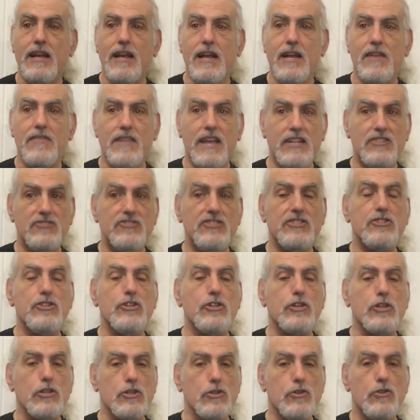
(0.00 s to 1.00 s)
and that's that you
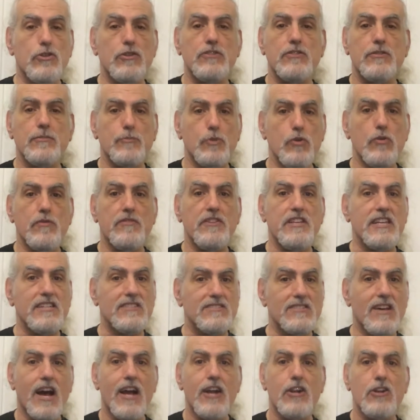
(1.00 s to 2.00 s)
can learn to move the
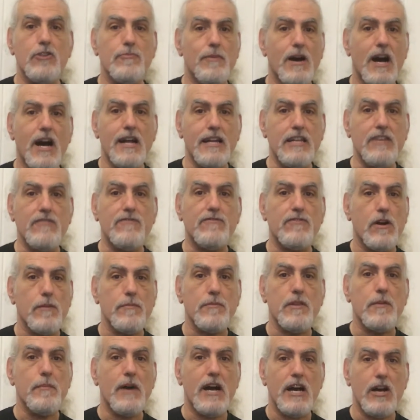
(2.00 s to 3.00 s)
entire body
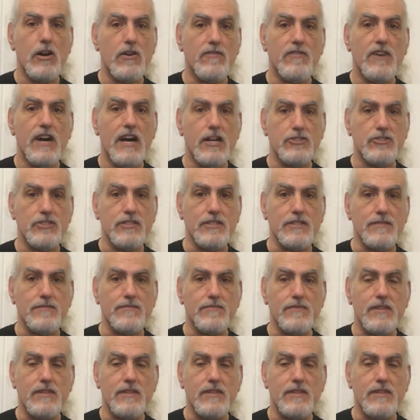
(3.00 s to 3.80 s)
from the myofascia